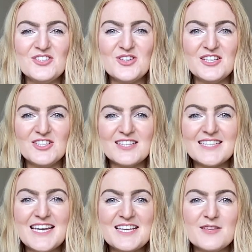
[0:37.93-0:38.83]
You can just
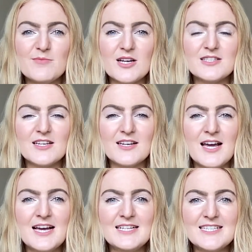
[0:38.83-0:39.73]
hit the button
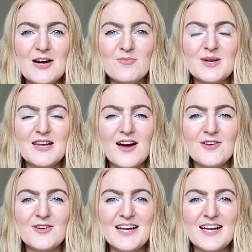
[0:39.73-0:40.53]
down below.